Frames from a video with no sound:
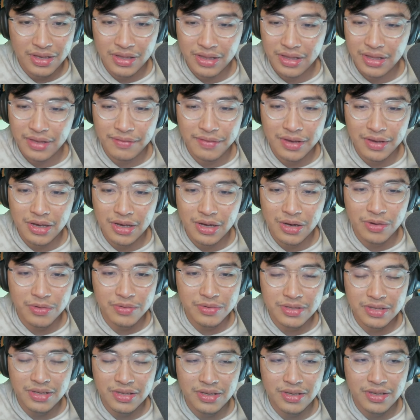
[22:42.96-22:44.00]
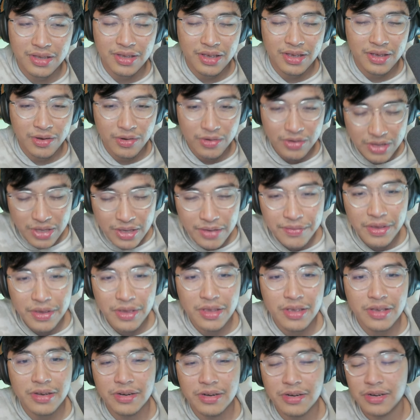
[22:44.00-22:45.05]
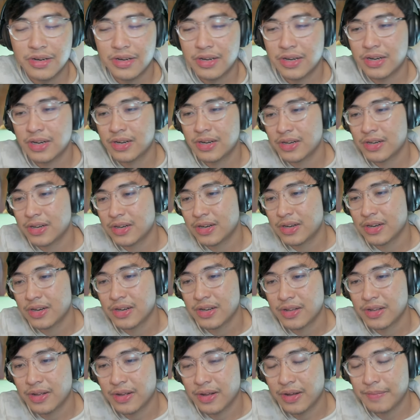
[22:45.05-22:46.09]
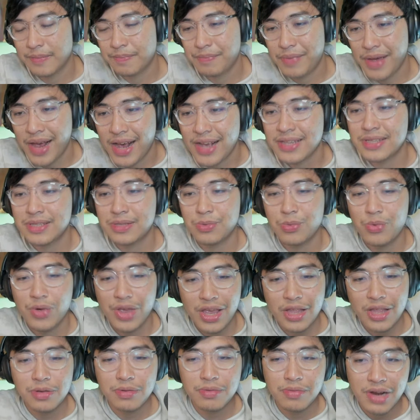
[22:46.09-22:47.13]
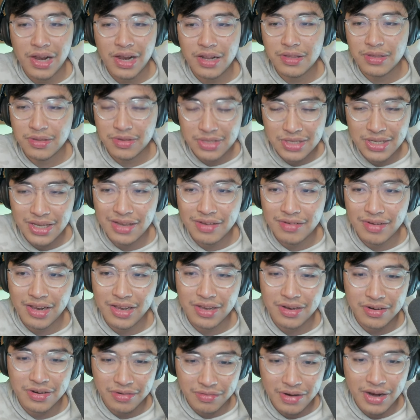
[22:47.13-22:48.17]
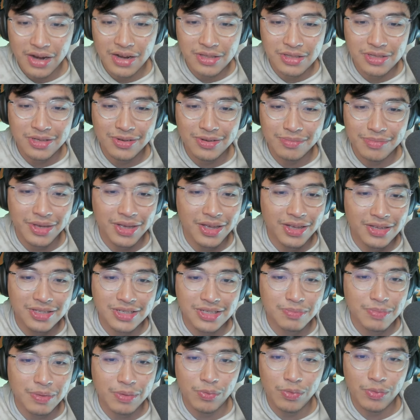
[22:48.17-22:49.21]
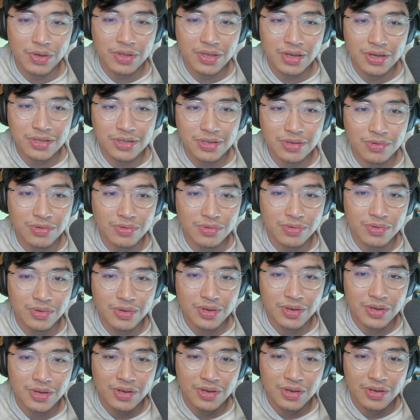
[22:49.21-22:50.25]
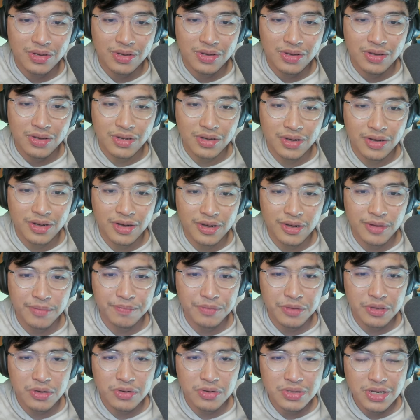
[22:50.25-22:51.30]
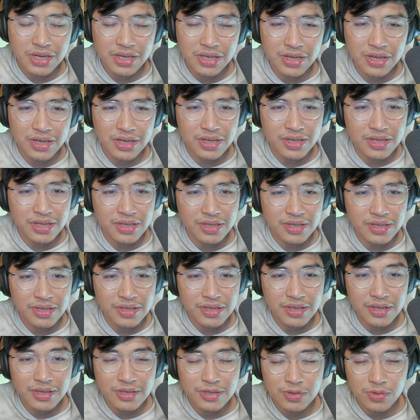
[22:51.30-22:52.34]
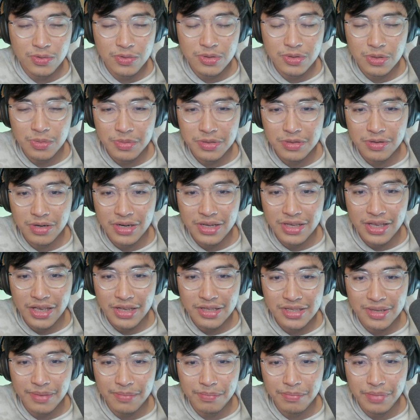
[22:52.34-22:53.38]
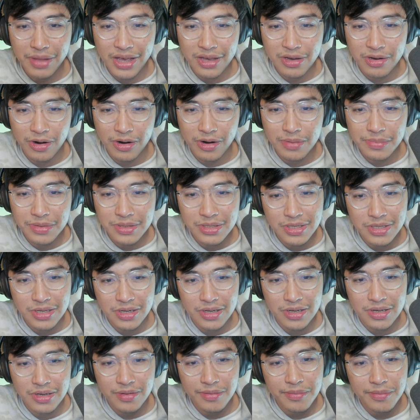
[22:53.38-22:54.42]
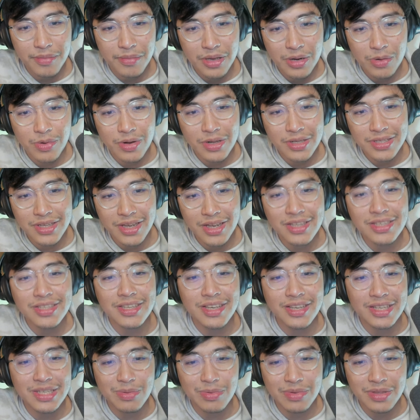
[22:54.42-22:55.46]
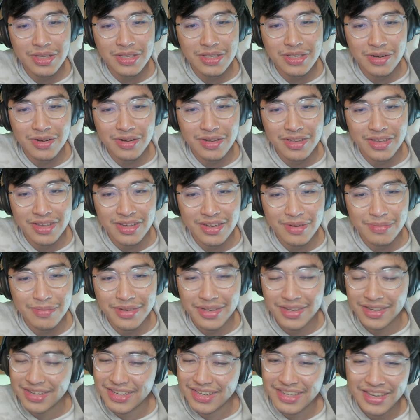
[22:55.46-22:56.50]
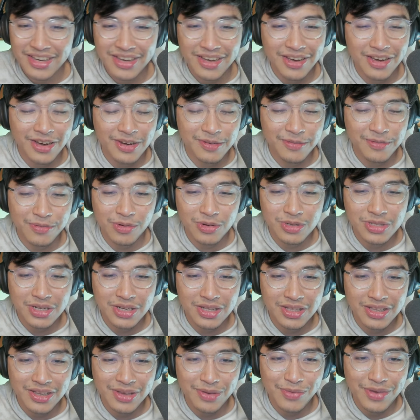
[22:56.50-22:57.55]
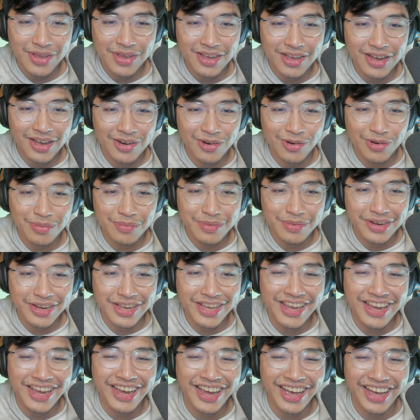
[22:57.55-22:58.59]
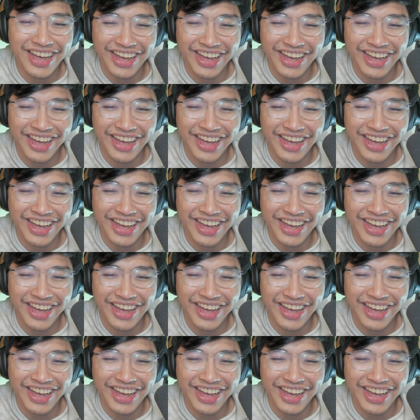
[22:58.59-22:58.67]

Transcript: living out or giving her a best way to say her gratitude, man. She's been with us too. Looks like Usopp is trying to get some black garments here. Meanwhile, Sanji is with this girl here, but unfortunately we got Robin here.